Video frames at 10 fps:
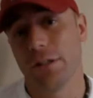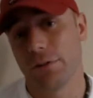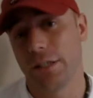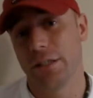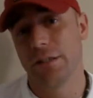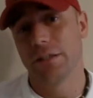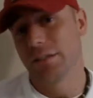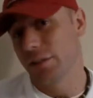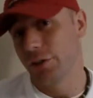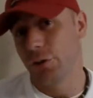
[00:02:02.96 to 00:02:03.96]
don't
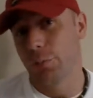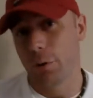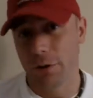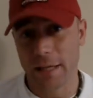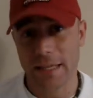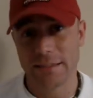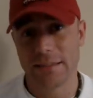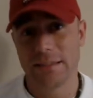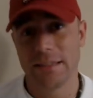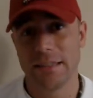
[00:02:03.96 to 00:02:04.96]
consider you a part of the
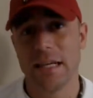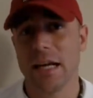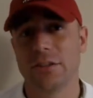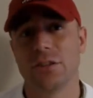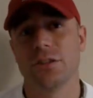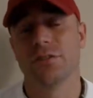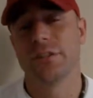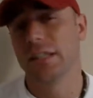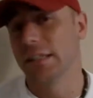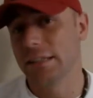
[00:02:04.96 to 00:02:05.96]
SEC until you
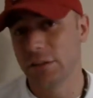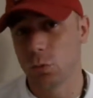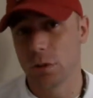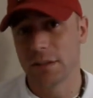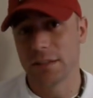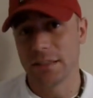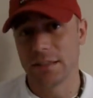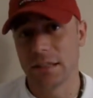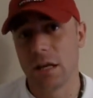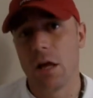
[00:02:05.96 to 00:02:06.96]
did at least one
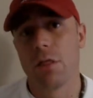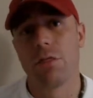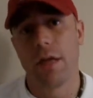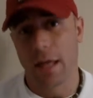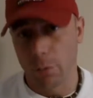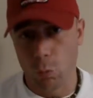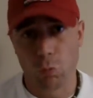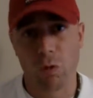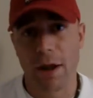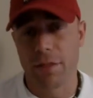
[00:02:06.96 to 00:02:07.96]
season and
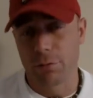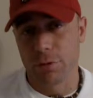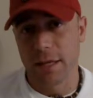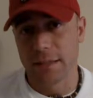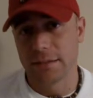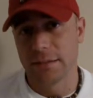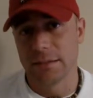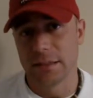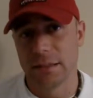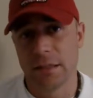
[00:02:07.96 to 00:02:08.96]
ran through the
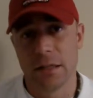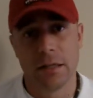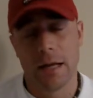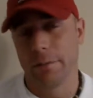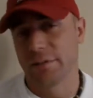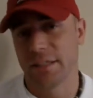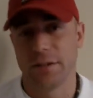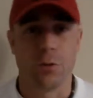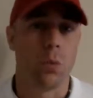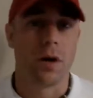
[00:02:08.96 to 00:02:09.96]
SEC. Now, I'm not
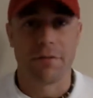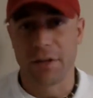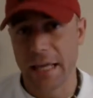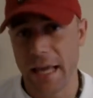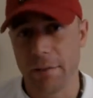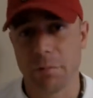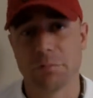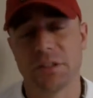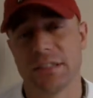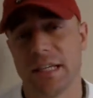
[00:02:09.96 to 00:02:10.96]
saying you won every game. I'm
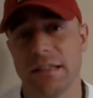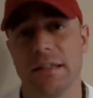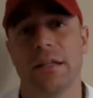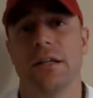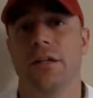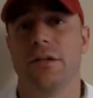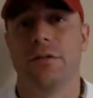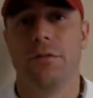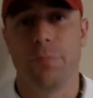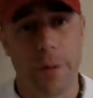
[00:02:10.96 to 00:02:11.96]
just saying
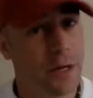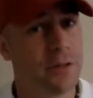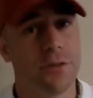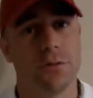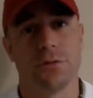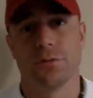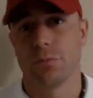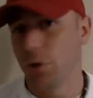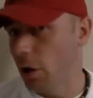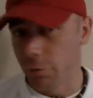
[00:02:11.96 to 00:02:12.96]
you pay your dues.
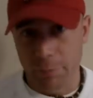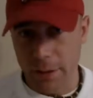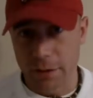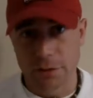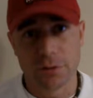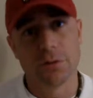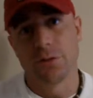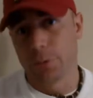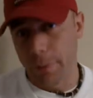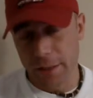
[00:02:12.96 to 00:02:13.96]
We all paid our dues.
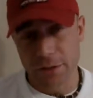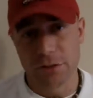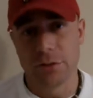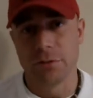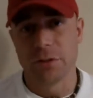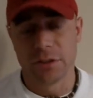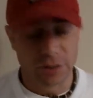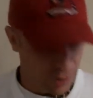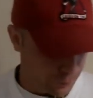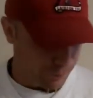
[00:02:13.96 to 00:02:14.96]
You're paying your dues
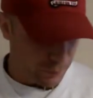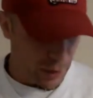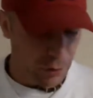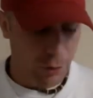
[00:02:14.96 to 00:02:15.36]
this year, and you're